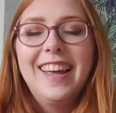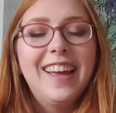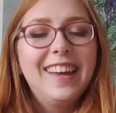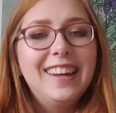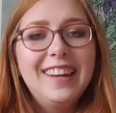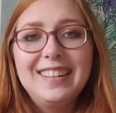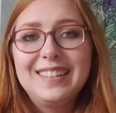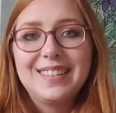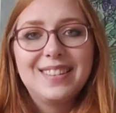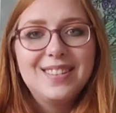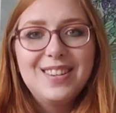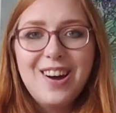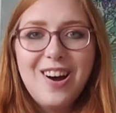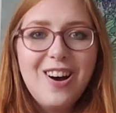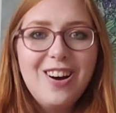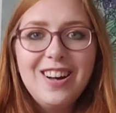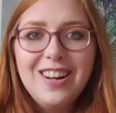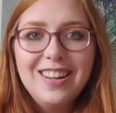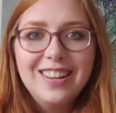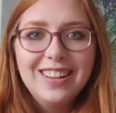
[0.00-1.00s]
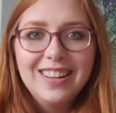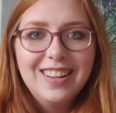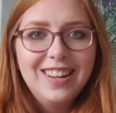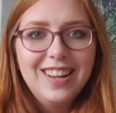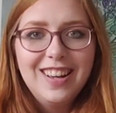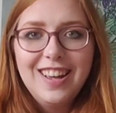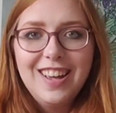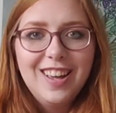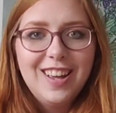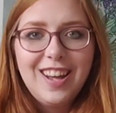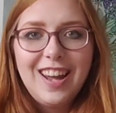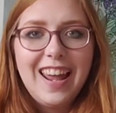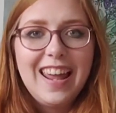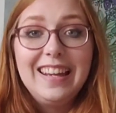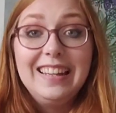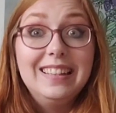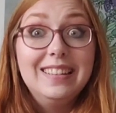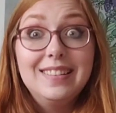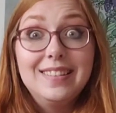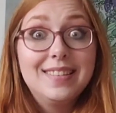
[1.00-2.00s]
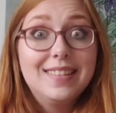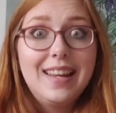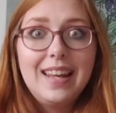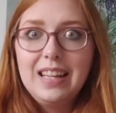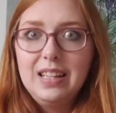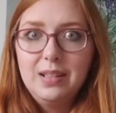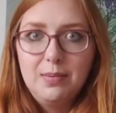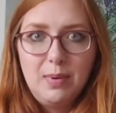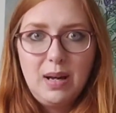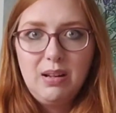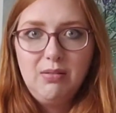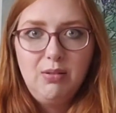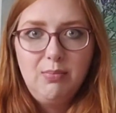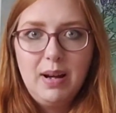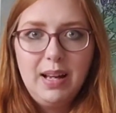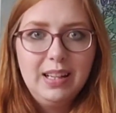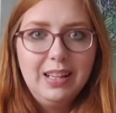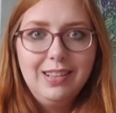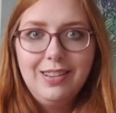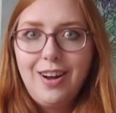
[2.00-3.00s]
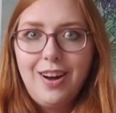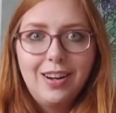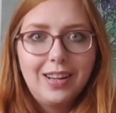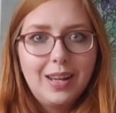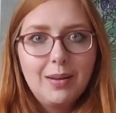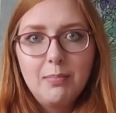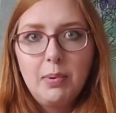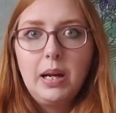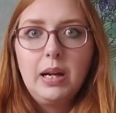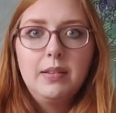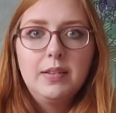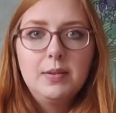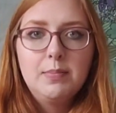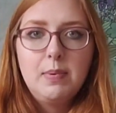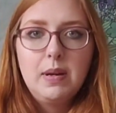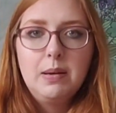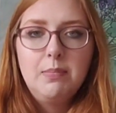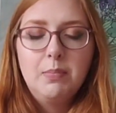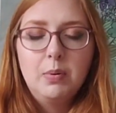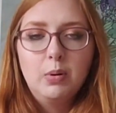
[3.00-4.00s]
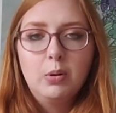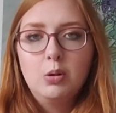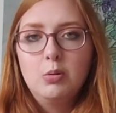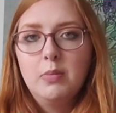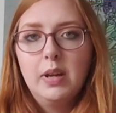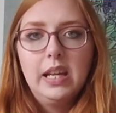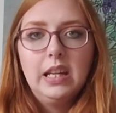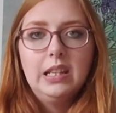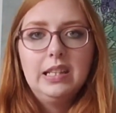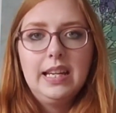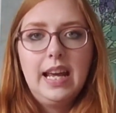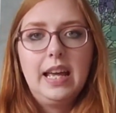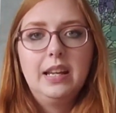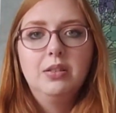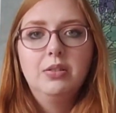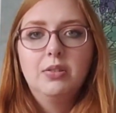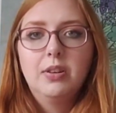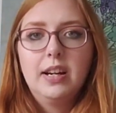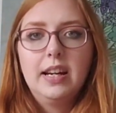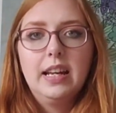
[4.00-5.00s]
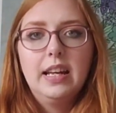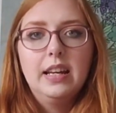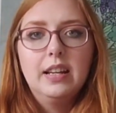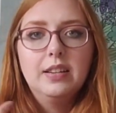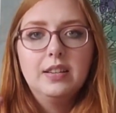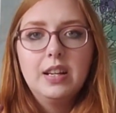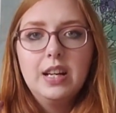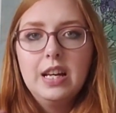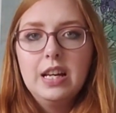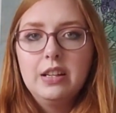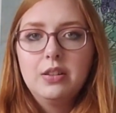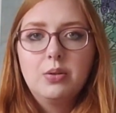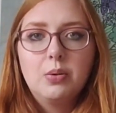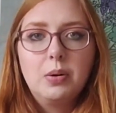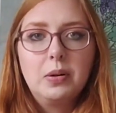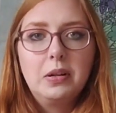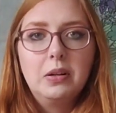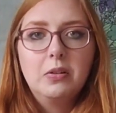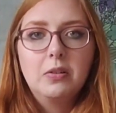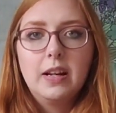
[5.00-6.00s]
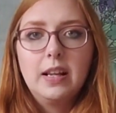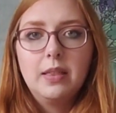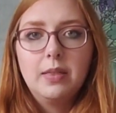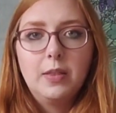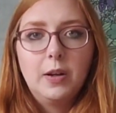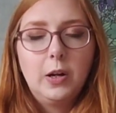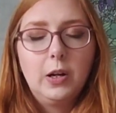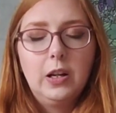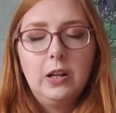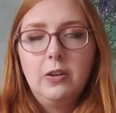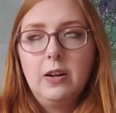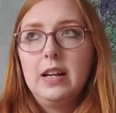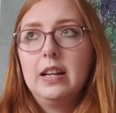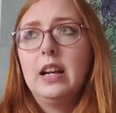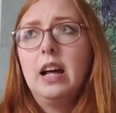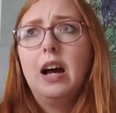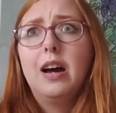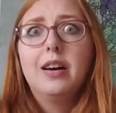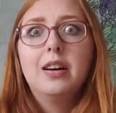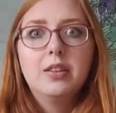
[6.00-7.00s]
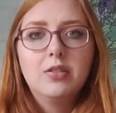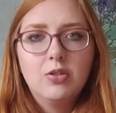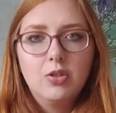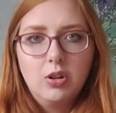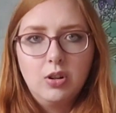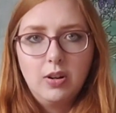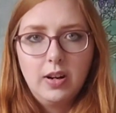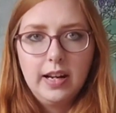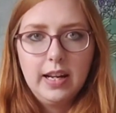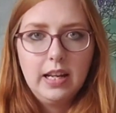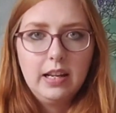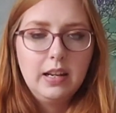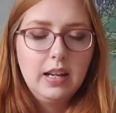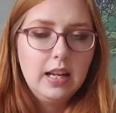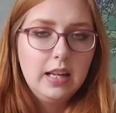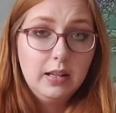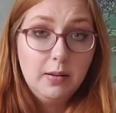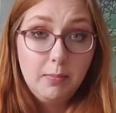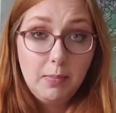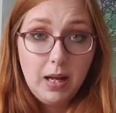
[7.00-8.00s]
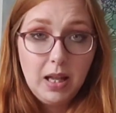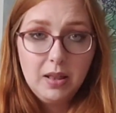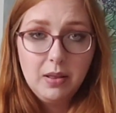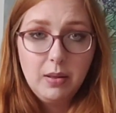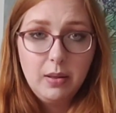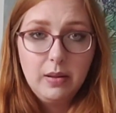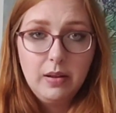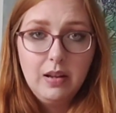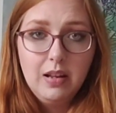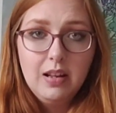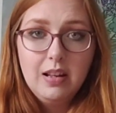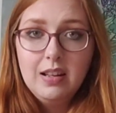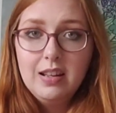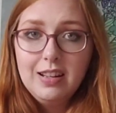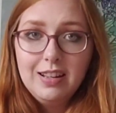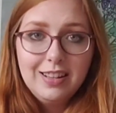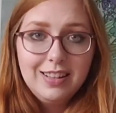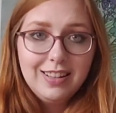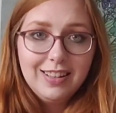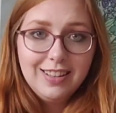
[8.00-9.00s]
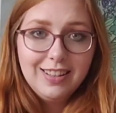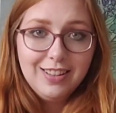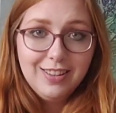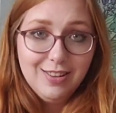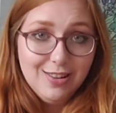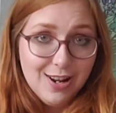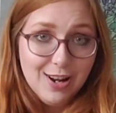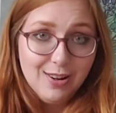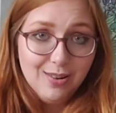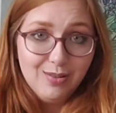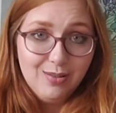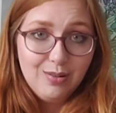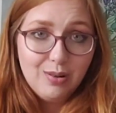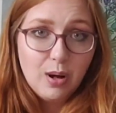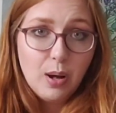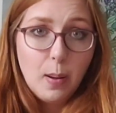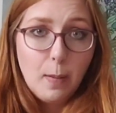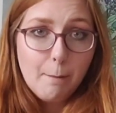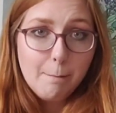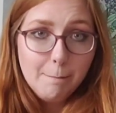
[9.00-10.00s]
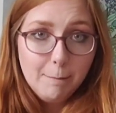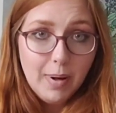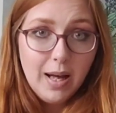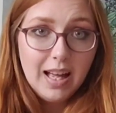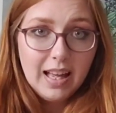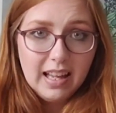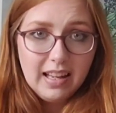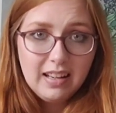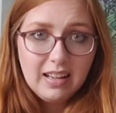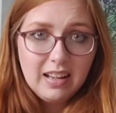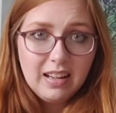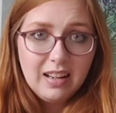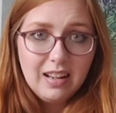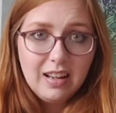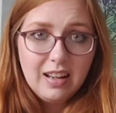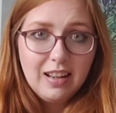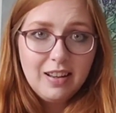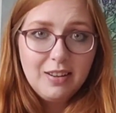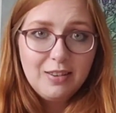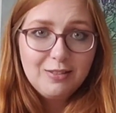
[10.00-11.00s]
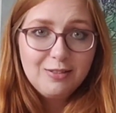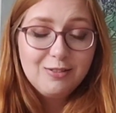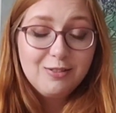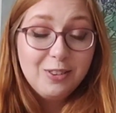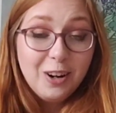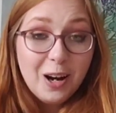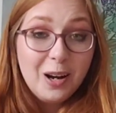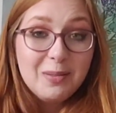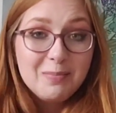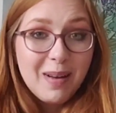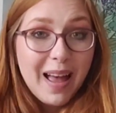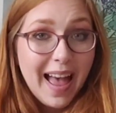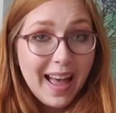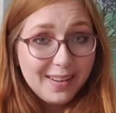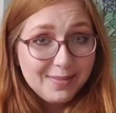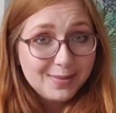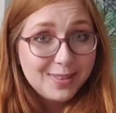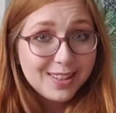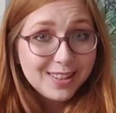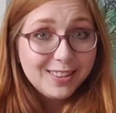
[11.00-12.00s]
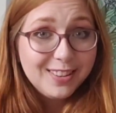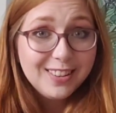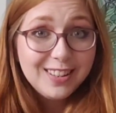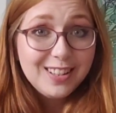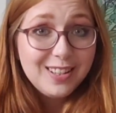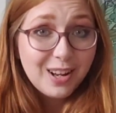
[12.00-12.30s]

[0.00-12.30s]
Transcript: It's not an insane amount of money, not compared to people who make 10 grand, 20 grand, 30 grand, 100 grand in a month. No. But from absolutely